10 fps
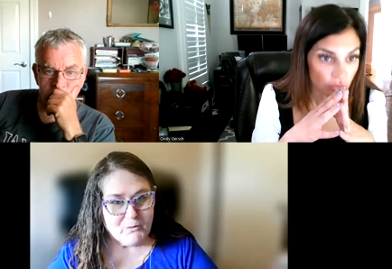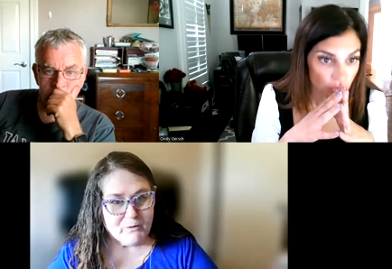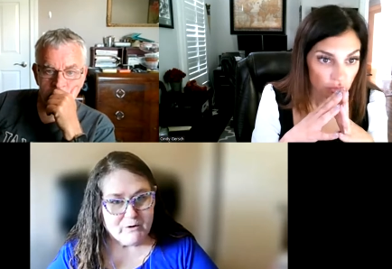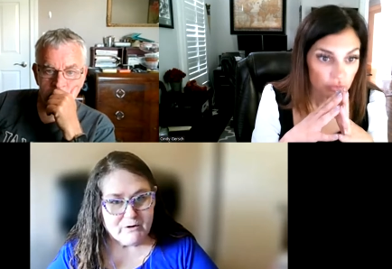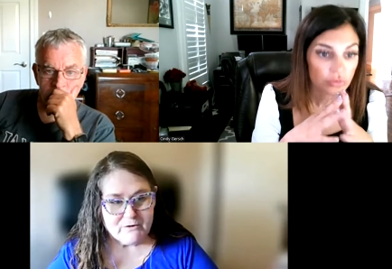
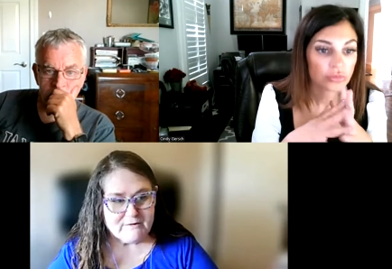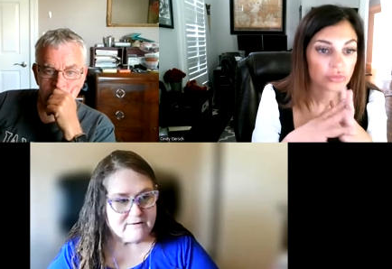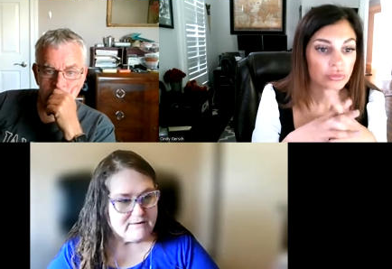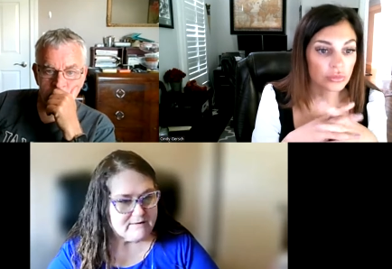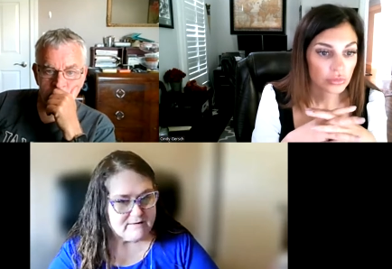Speaker 1: where you just
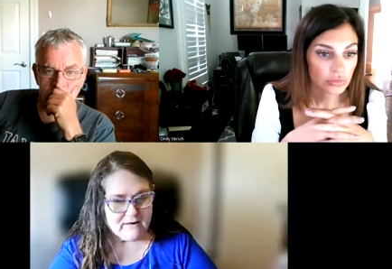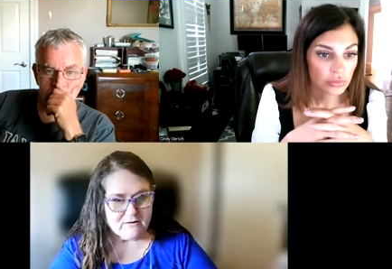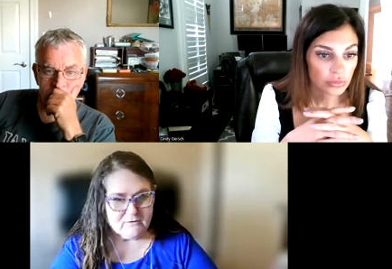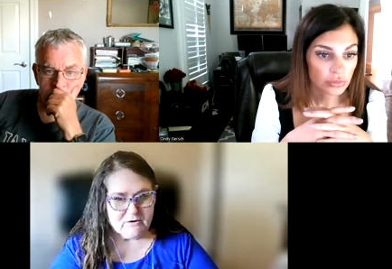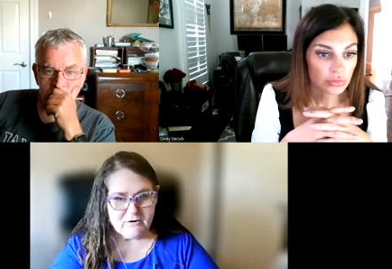take
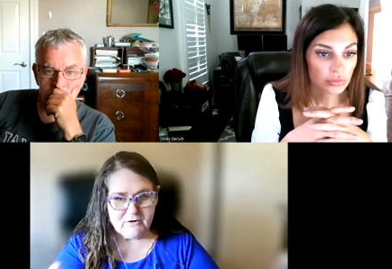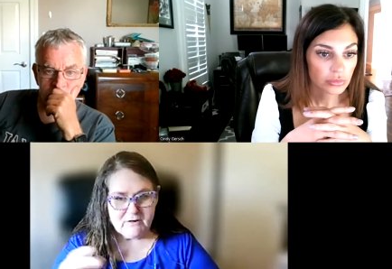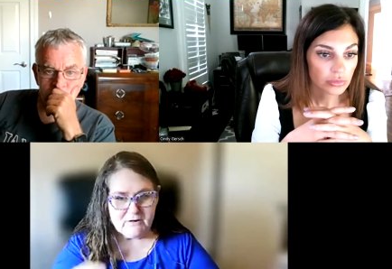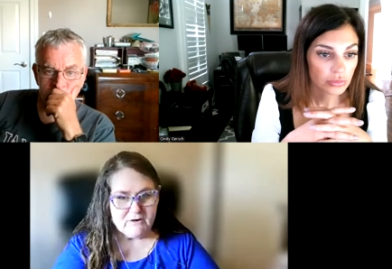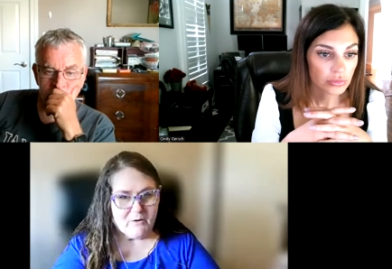your turn
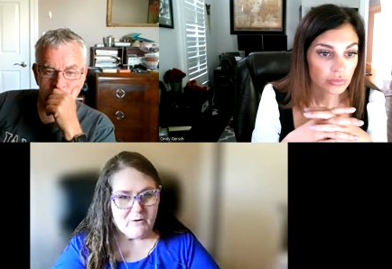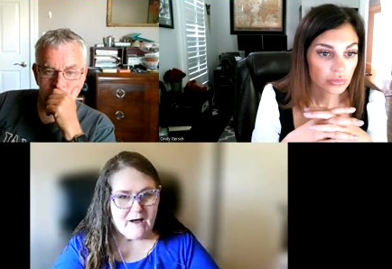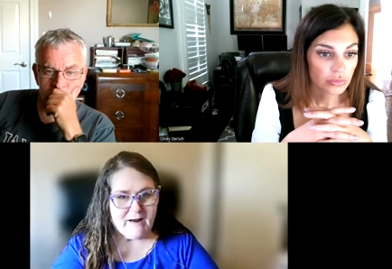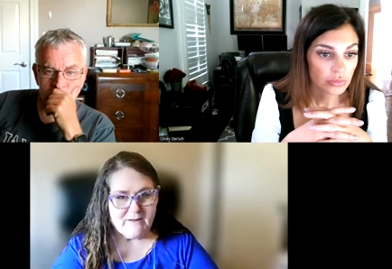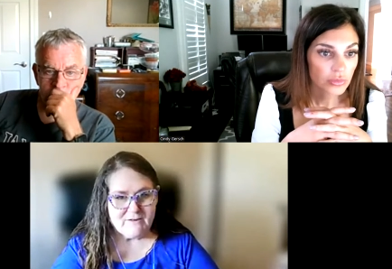and you go
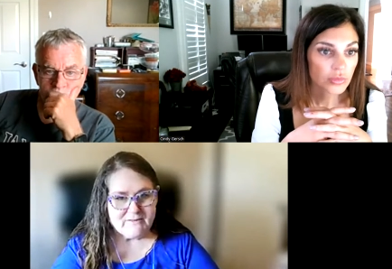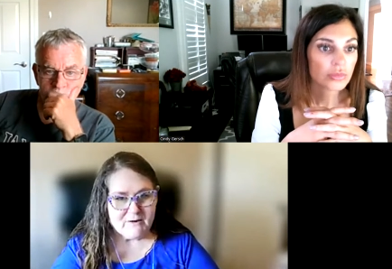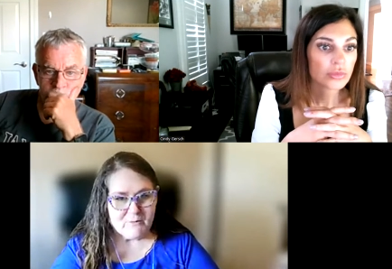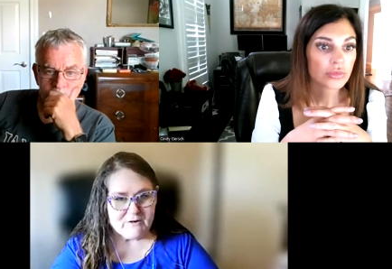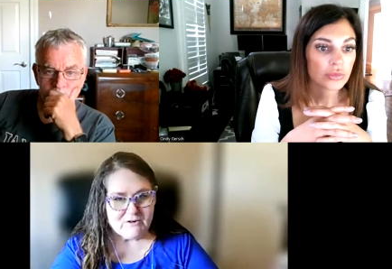on and you
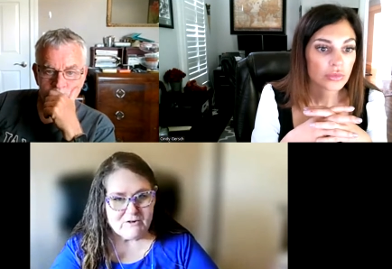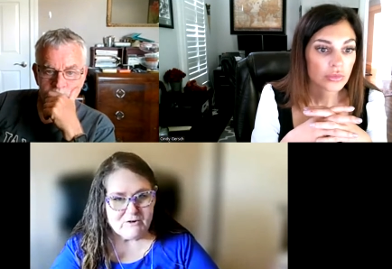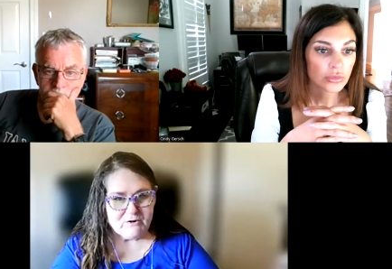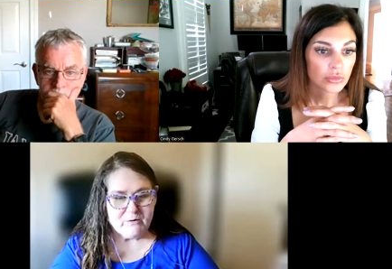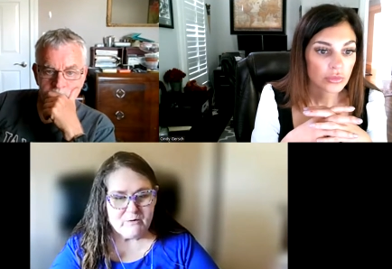say what you
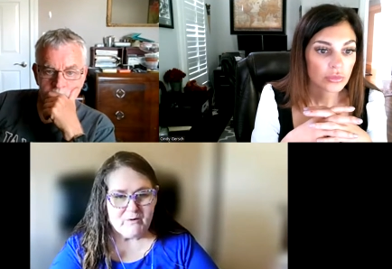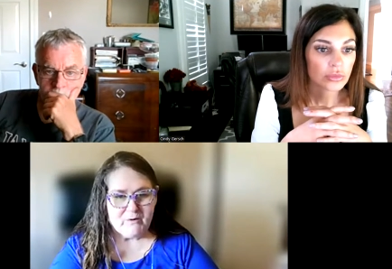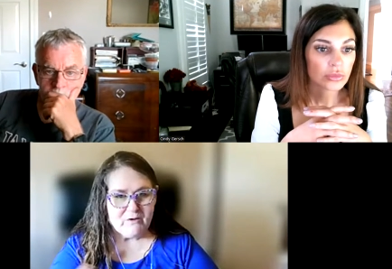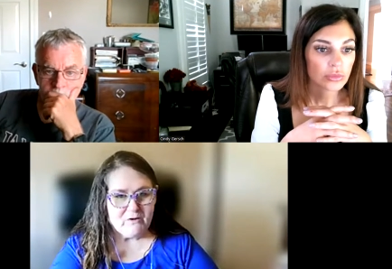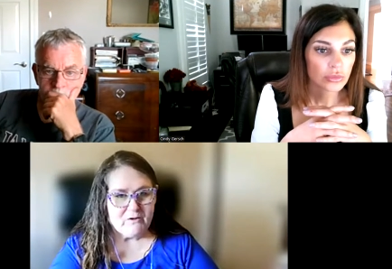do and
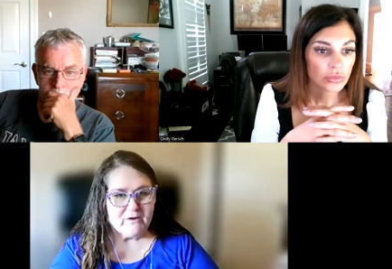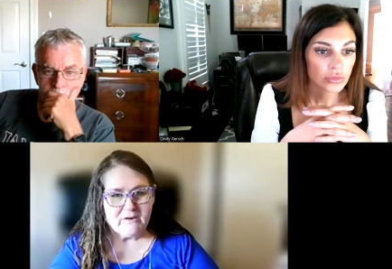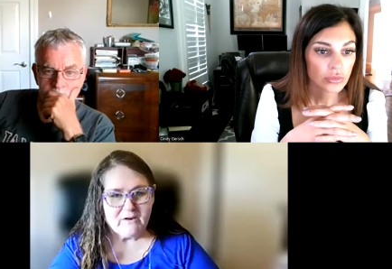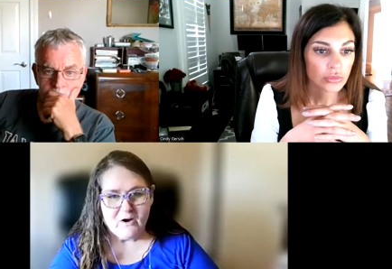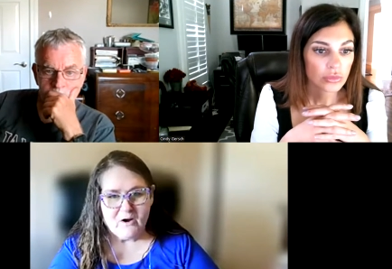whether you're
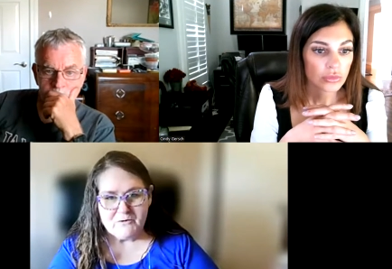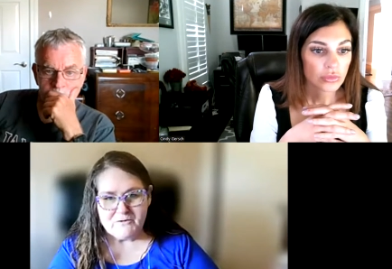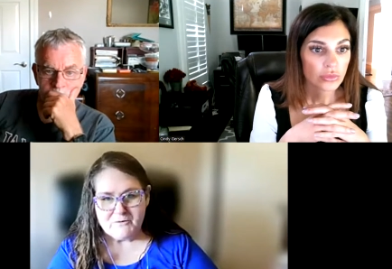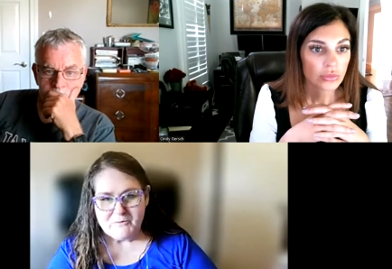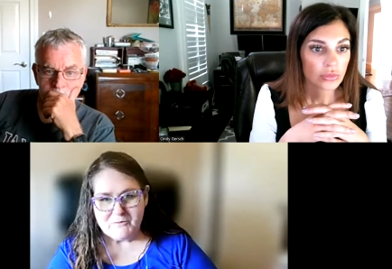looking to
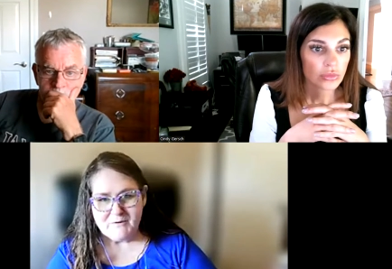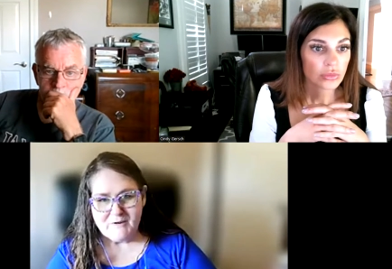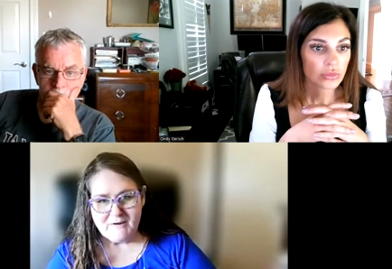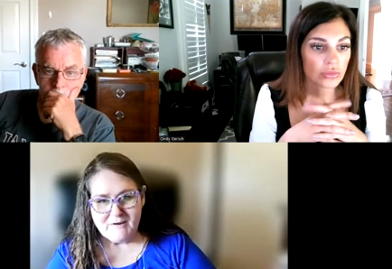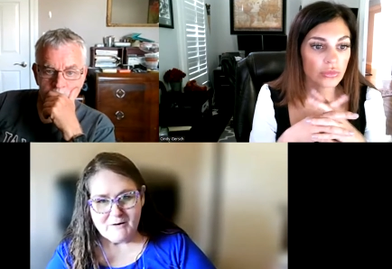host or
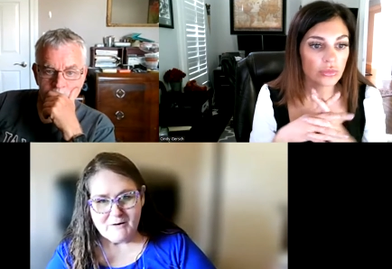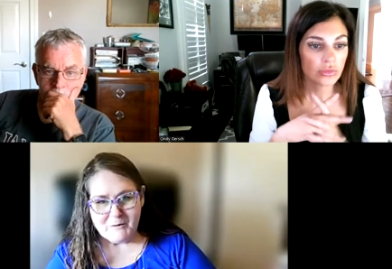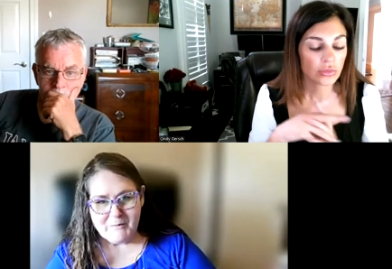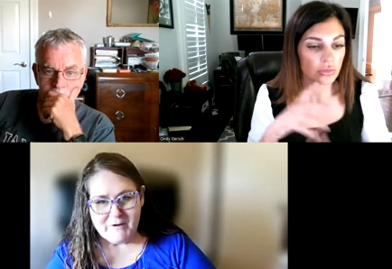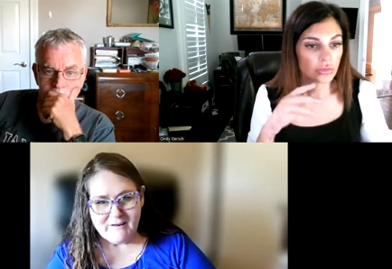
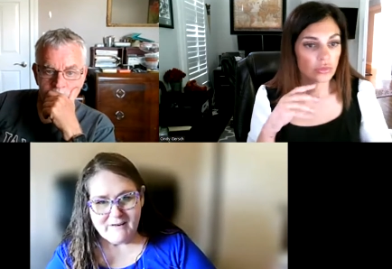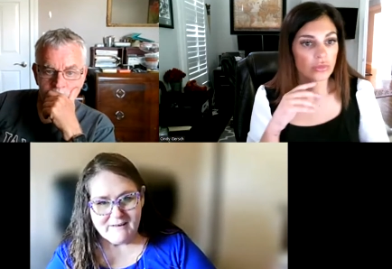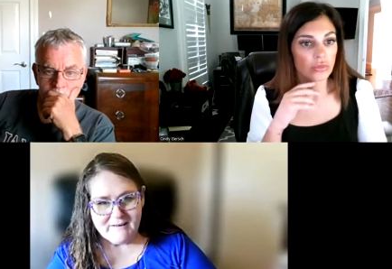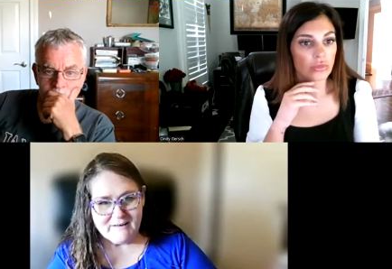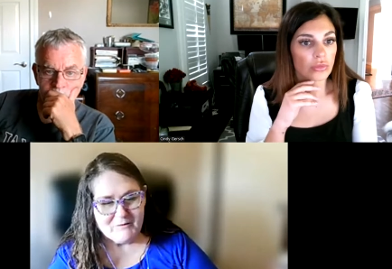or be a
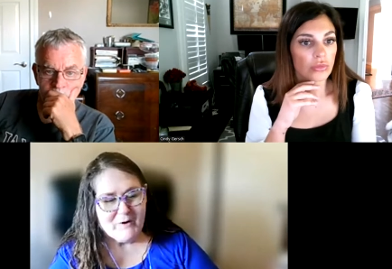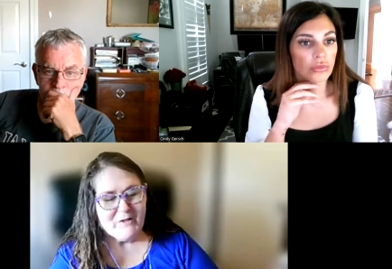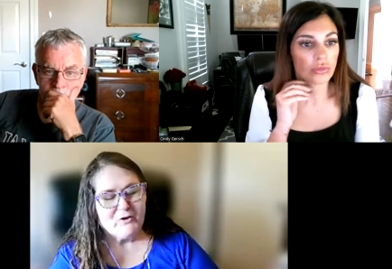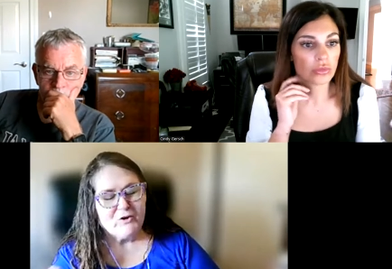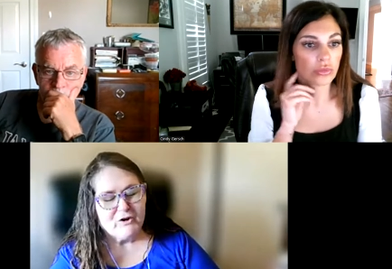
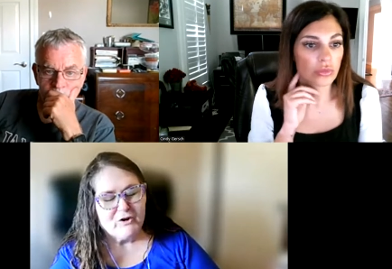whether you're